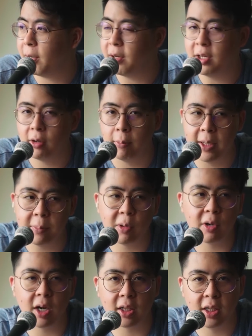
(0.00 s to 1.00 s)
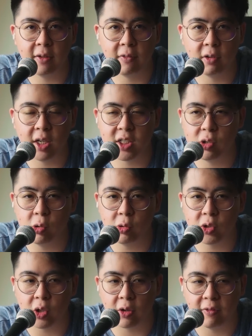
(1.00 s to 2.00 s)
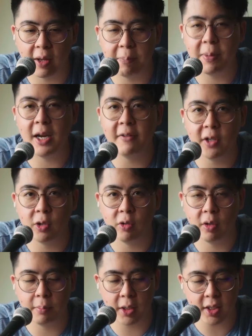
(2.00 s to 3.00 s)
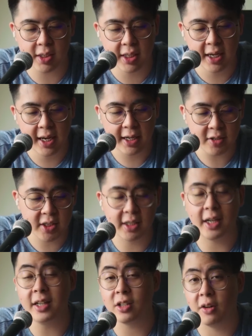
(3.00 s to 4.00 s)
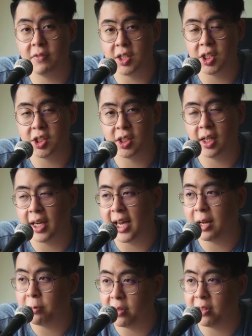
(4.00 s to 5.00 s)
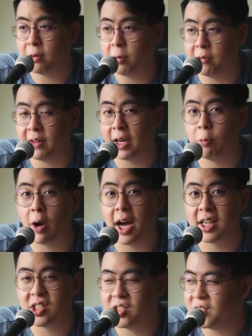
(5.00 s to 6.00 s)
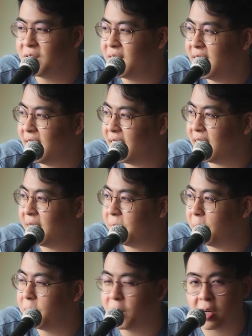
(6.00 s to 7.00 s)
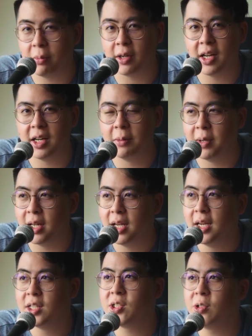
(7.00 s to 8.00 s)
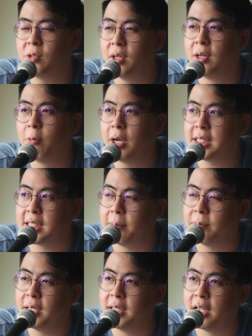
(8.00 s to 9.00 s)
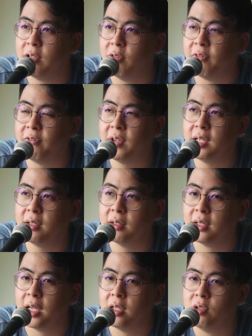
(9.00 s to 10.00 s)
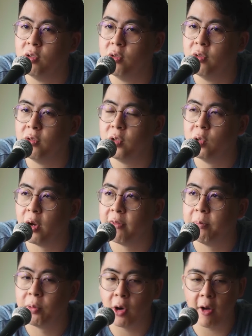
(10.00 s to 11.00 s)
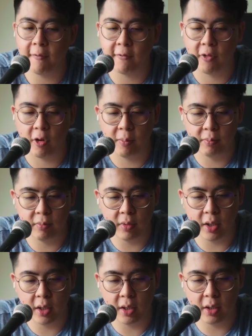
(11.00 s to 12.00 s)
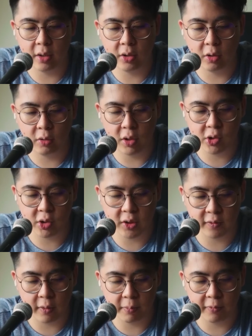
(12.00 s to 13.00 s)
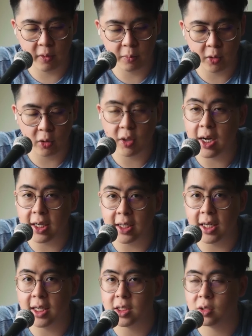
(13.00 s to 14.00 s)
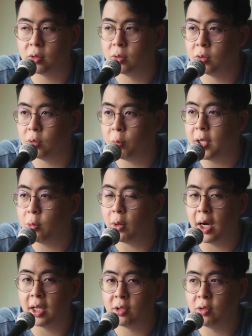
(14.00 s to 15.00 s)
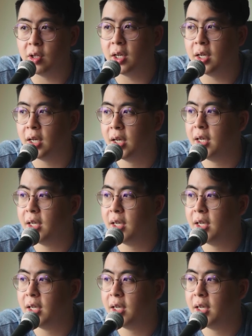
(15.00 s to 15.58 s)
it not being productive, or there's no sort of like benefit to it? Because that was another conversation I had with like Raj, but we'll talk about that in a bit. So what's something that you feel that you have brought from your interest from your younger days to where you are today